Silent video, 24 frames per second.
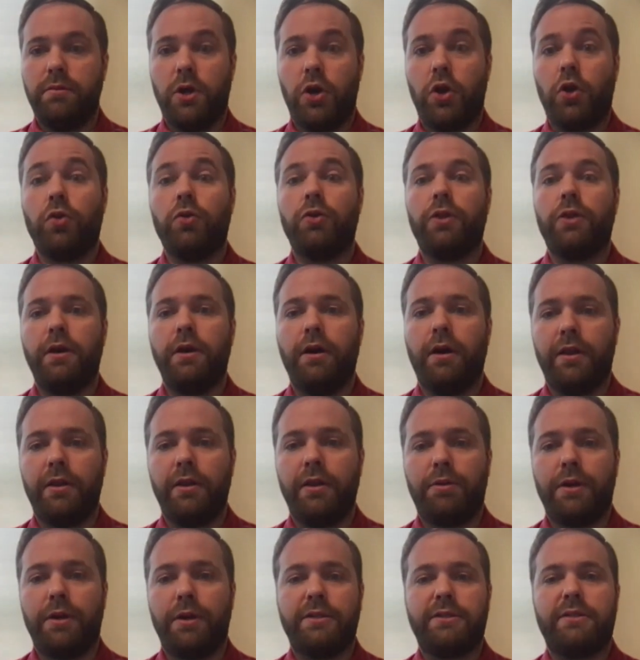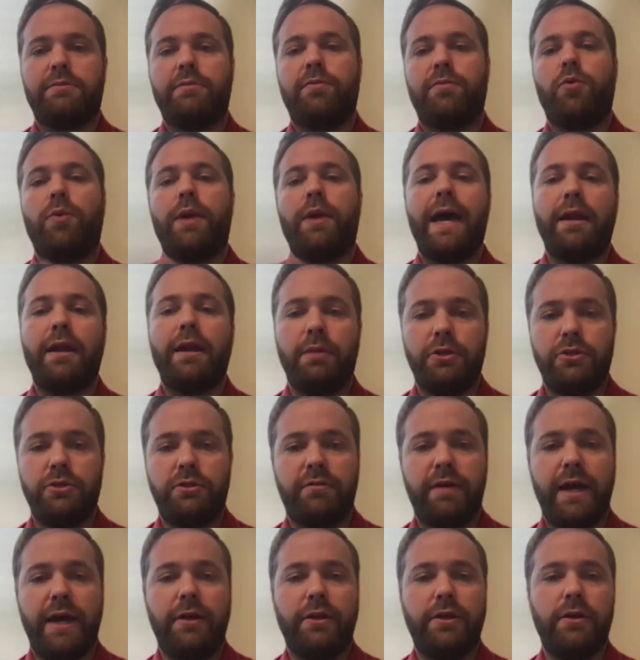early on in the process before we add a bunch of
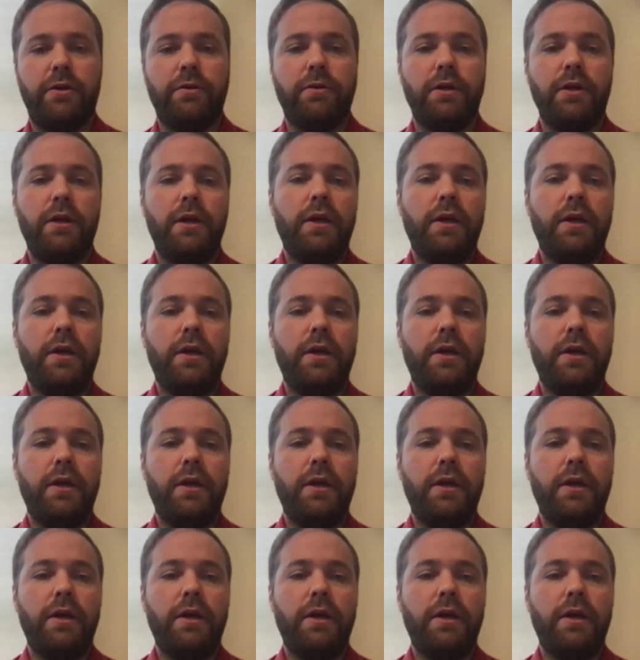value.